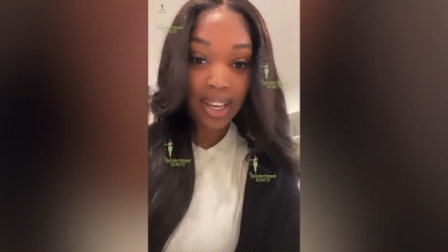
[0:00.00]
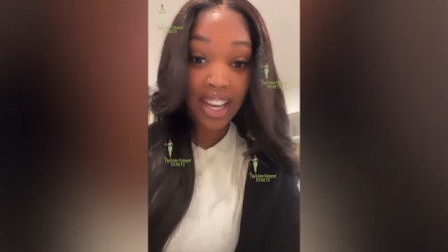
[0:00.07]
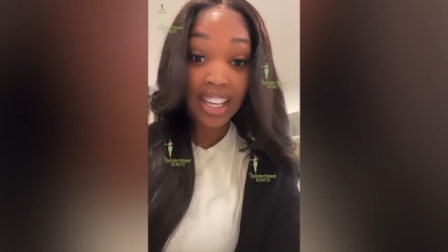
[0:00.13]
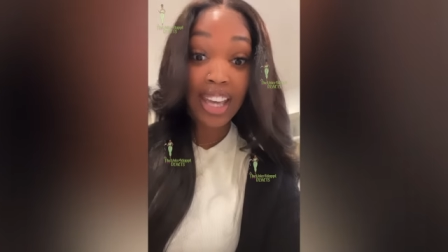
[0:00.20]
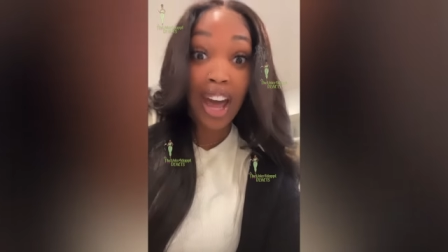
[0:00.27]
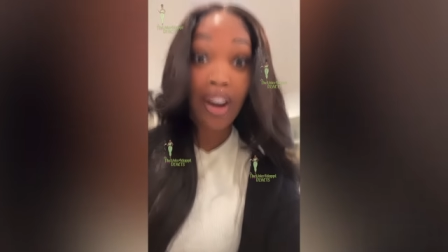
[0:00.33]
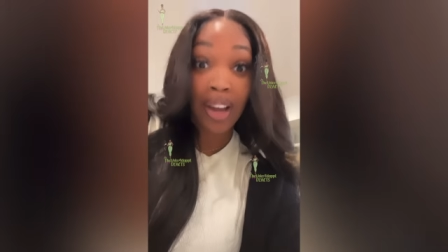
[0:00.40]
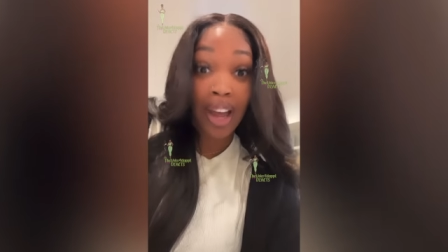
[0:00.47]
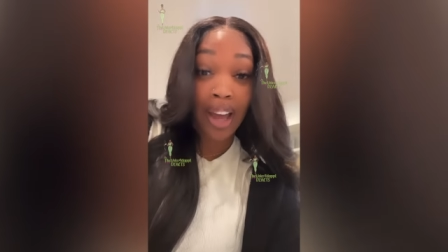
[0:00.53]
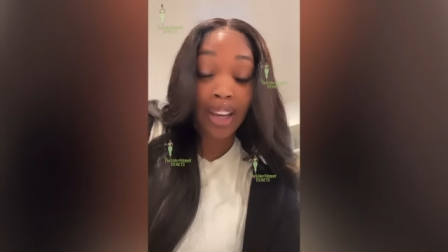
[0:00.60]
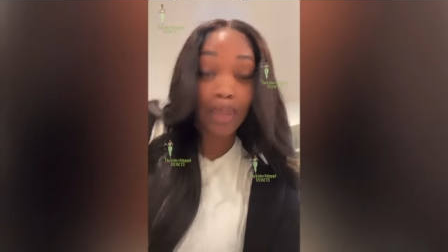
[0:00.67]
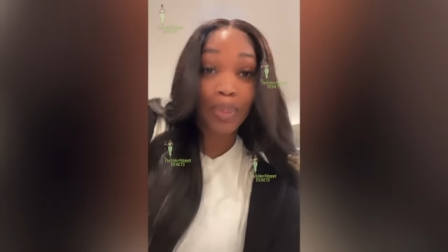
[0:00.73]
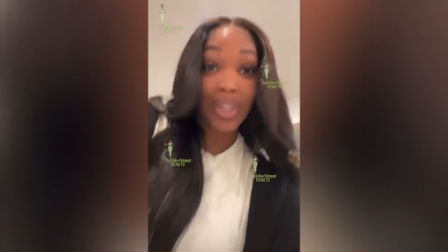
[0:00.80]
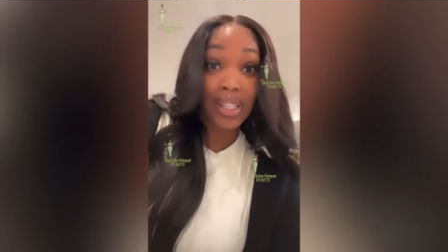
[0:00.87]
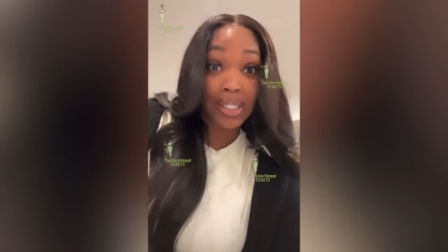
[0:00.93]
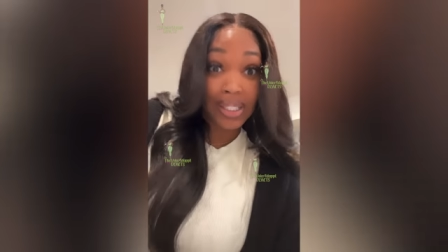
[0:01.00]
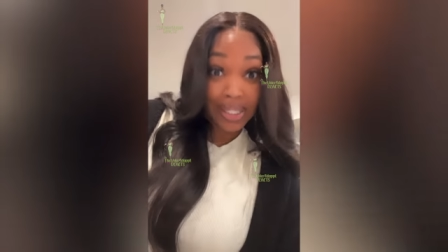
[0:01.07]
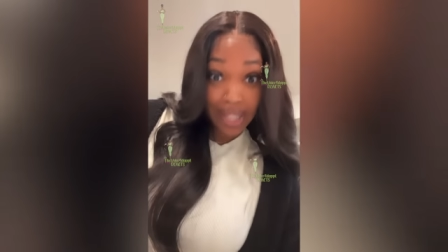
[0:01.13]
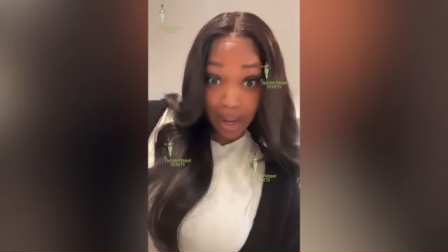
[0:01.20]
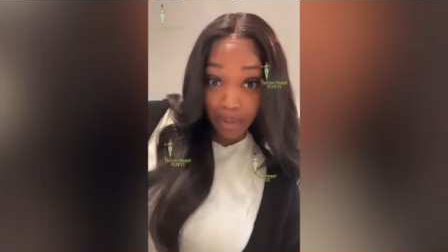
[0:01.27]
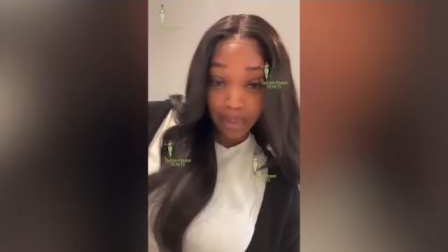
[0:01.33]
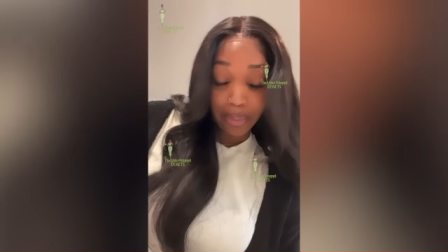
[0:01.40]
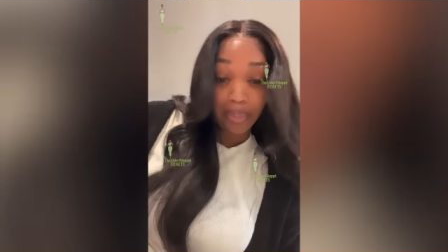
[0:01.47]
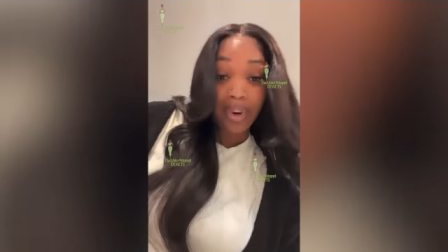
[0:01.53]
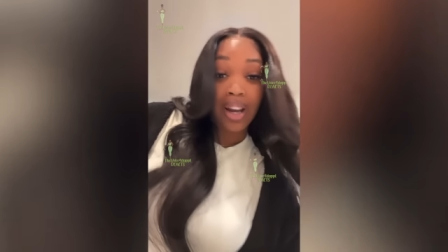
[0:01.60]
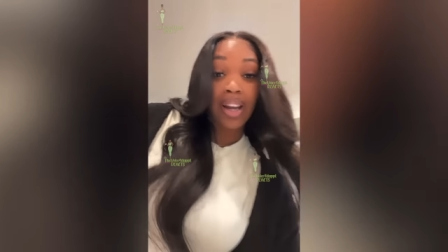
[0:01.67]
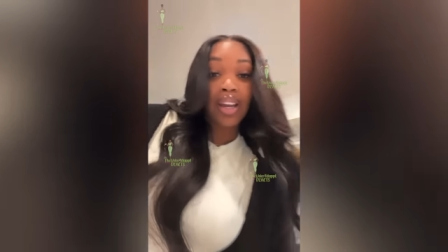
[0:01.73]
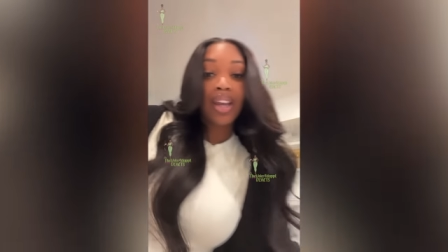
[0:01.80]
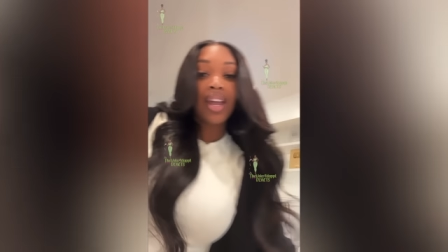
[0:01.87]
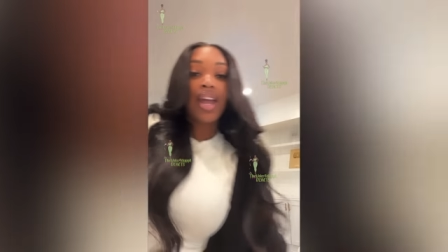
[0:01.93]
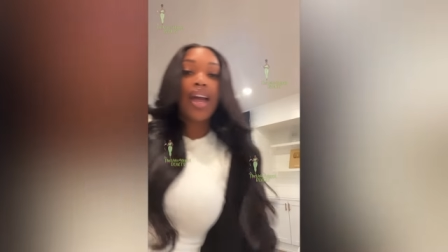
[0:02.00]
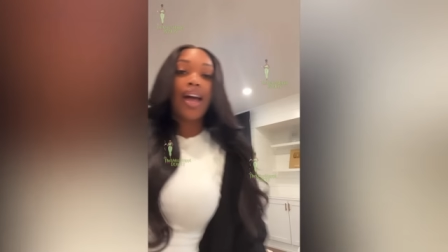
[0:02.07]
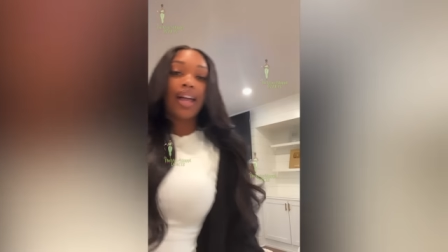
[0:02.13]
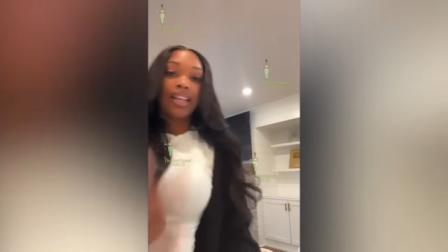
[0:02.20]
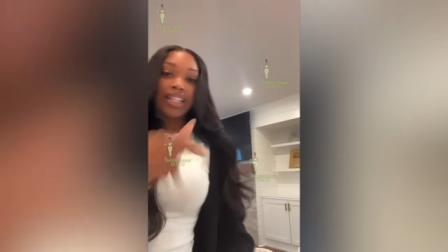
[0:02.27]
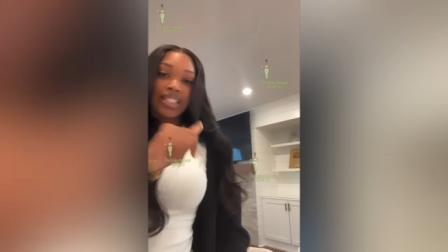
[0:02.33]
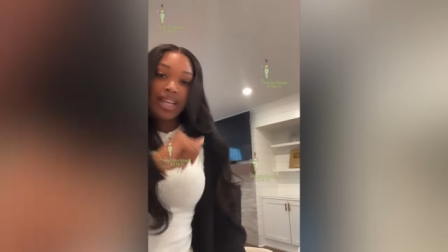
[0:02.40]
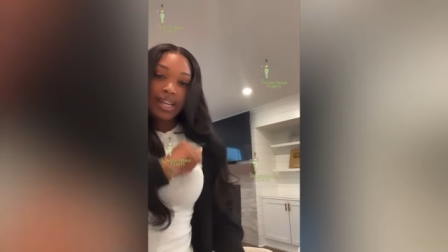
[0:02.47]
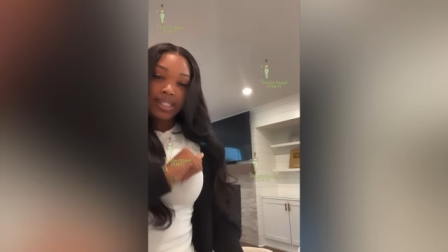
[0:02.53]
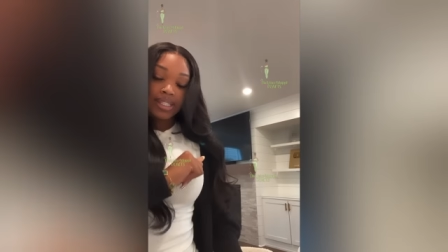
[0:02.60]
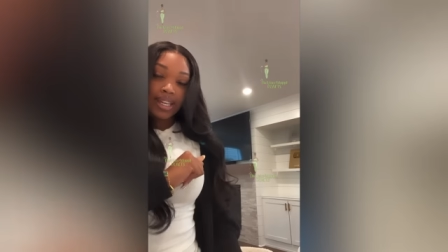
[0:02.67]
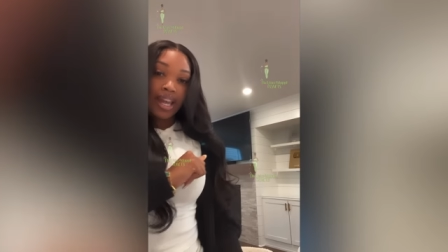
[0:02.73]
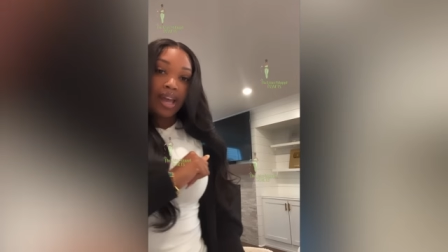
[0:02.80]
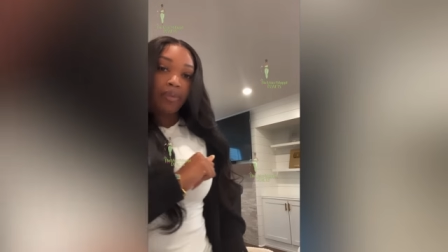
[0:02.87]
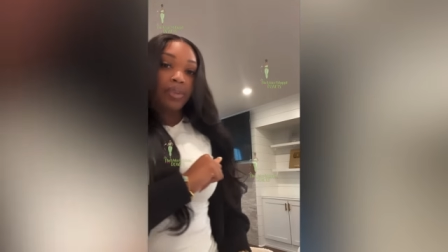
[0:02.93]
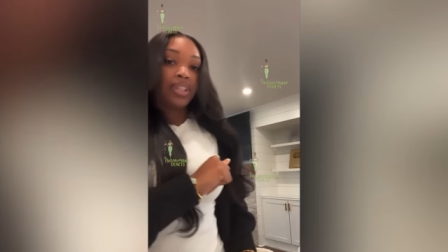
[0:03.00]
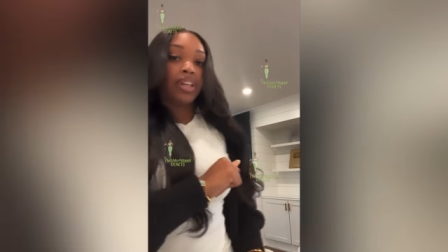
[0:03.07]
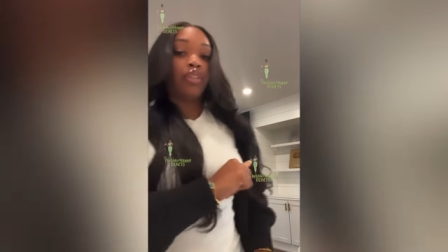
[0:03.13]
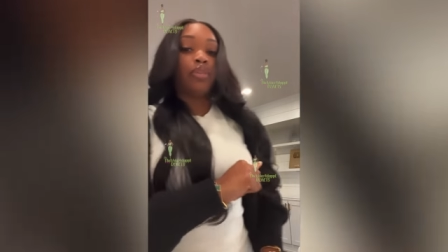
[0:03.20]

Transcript: And y'all calling me a stalker, right? I let y'all slide with